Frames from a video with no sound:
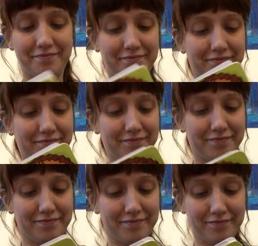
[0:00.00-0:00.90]

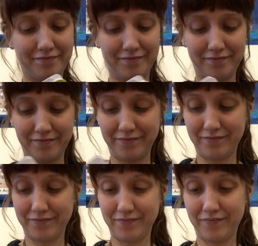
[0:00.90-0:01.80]

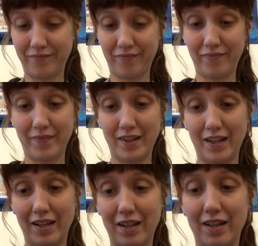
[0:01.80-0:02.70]

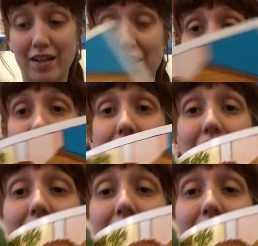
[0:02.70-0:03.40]
(silence)